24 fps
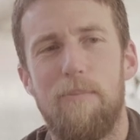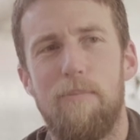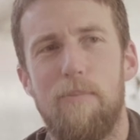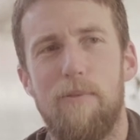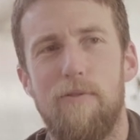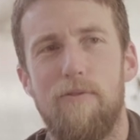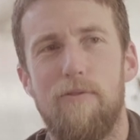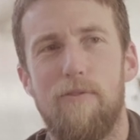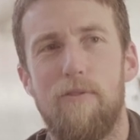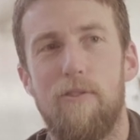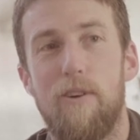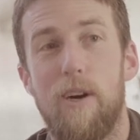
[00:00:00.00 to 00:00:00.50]

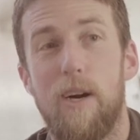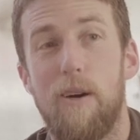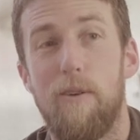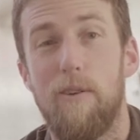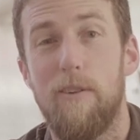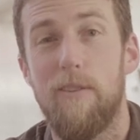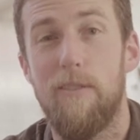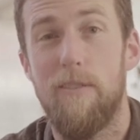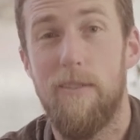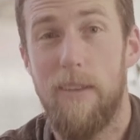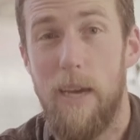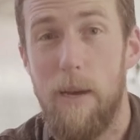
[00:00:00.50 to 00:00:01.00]
before I
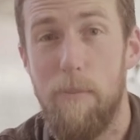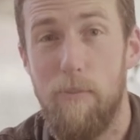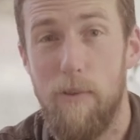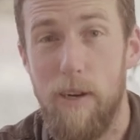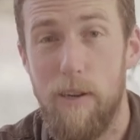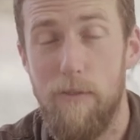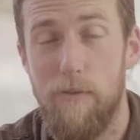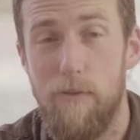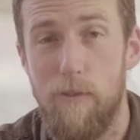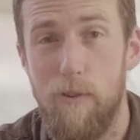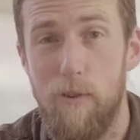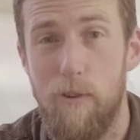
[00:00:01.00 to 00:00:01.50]
was
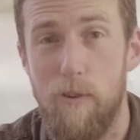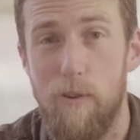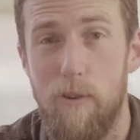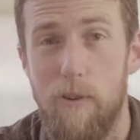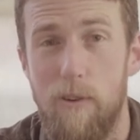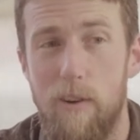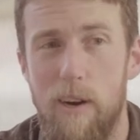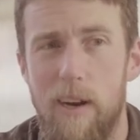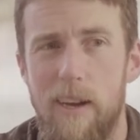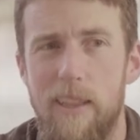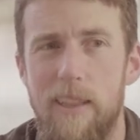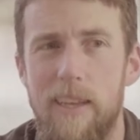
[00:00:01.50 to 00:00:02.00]
tapering
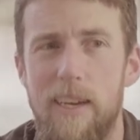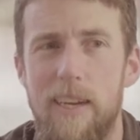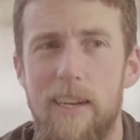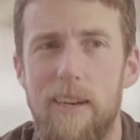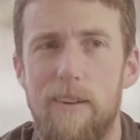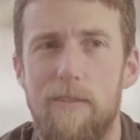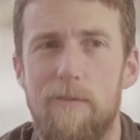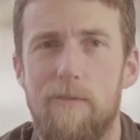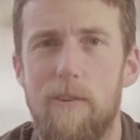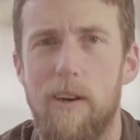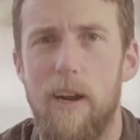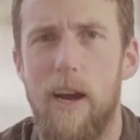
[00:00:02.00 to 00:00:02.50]
for and
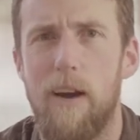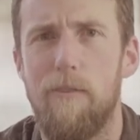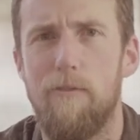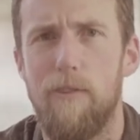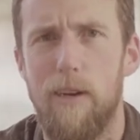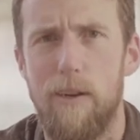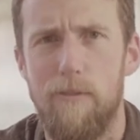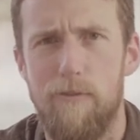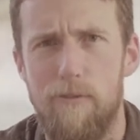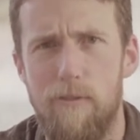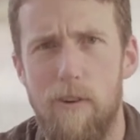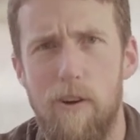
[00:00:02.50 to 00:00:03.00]
then
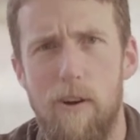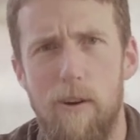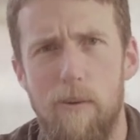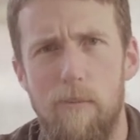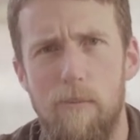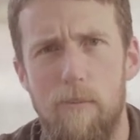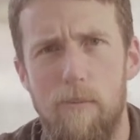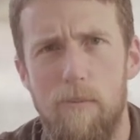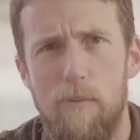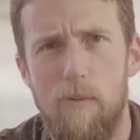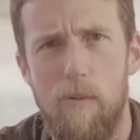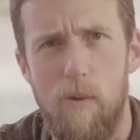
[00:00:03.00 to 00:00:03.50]
recovering
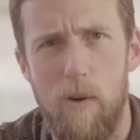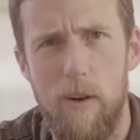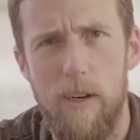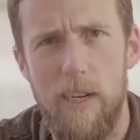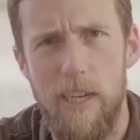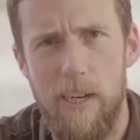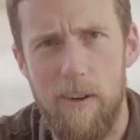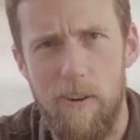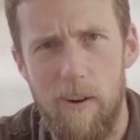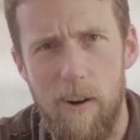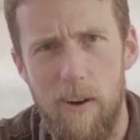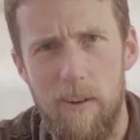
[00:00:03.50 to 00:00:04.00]
from
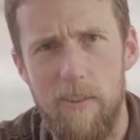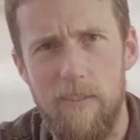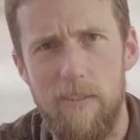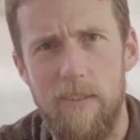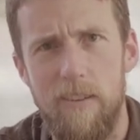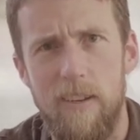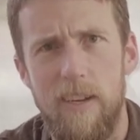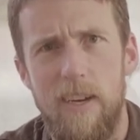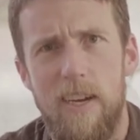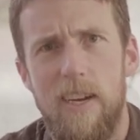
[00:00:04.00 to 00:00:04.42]
Wandy Cross.